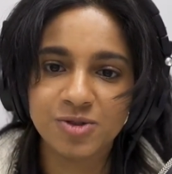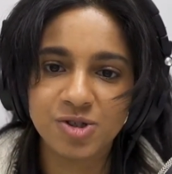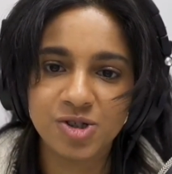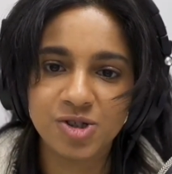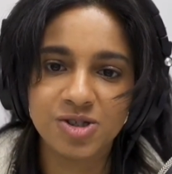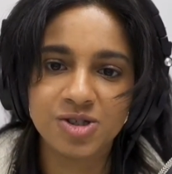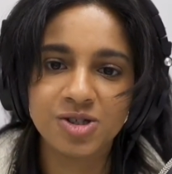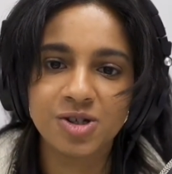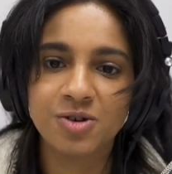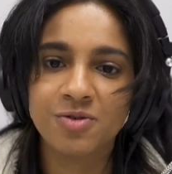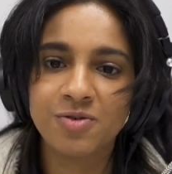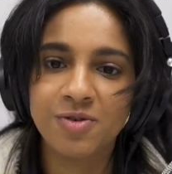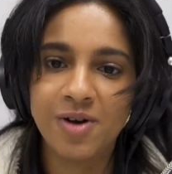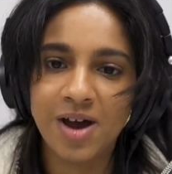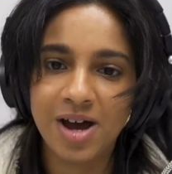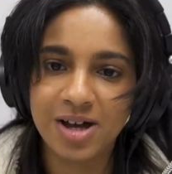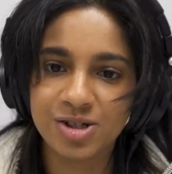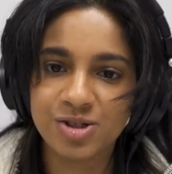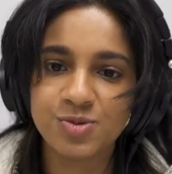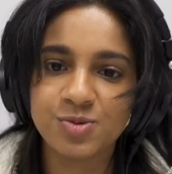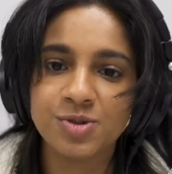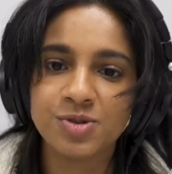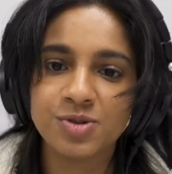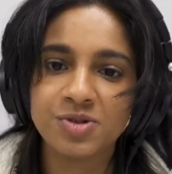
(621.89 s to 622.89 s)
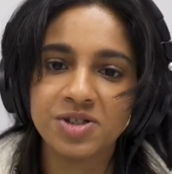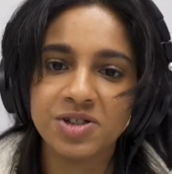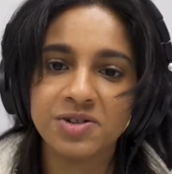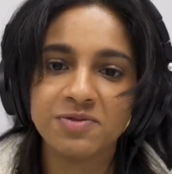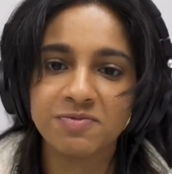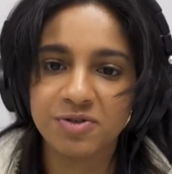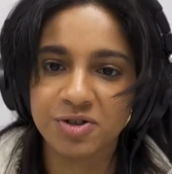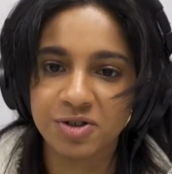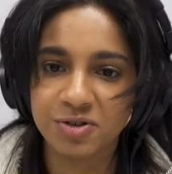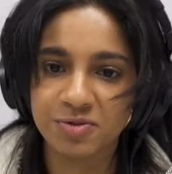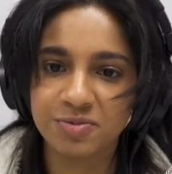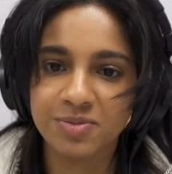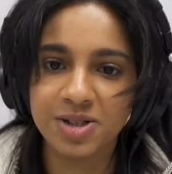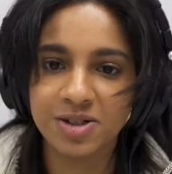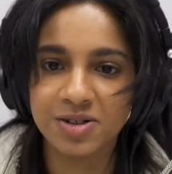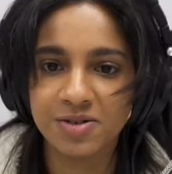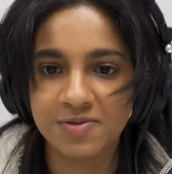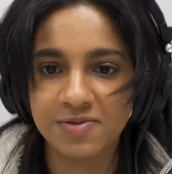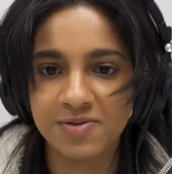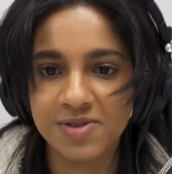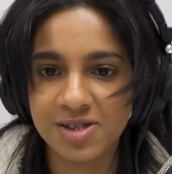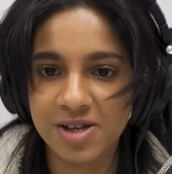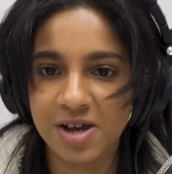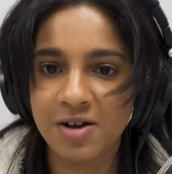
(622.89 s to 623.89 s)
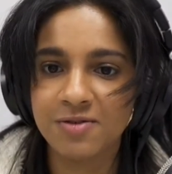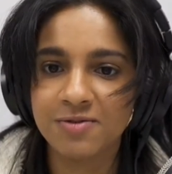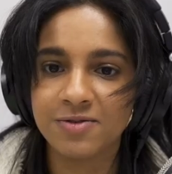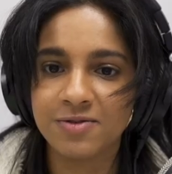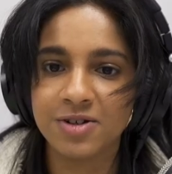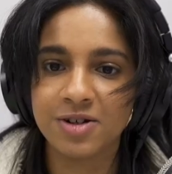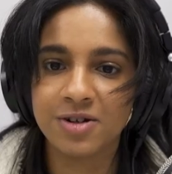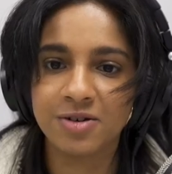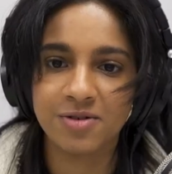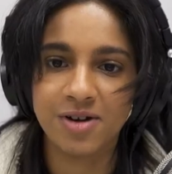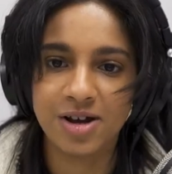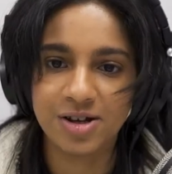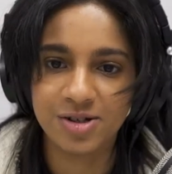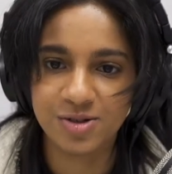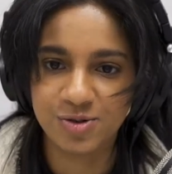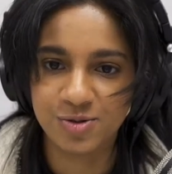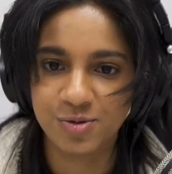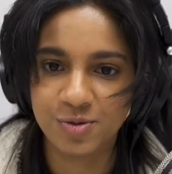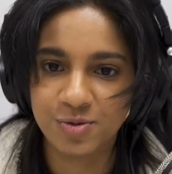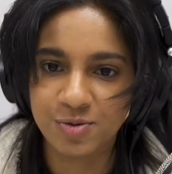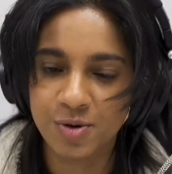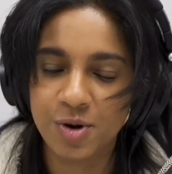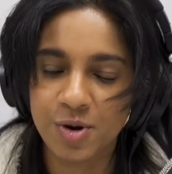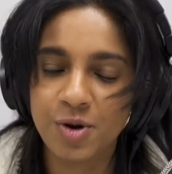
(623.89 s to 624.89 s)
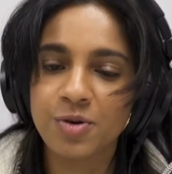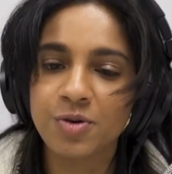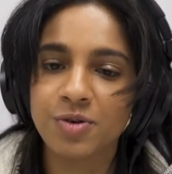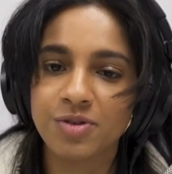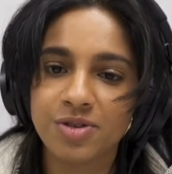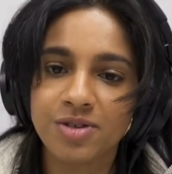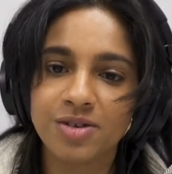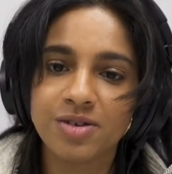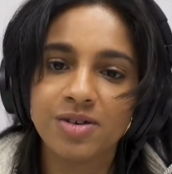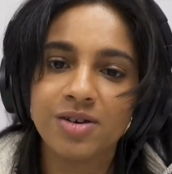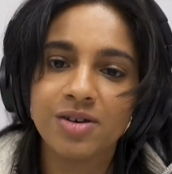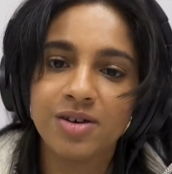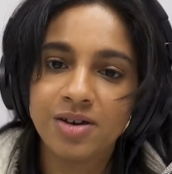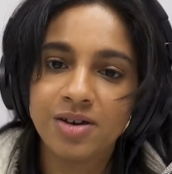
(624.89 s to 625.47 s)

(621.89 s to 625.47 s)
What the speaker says: just a gradual improvement of self and a gradual growth.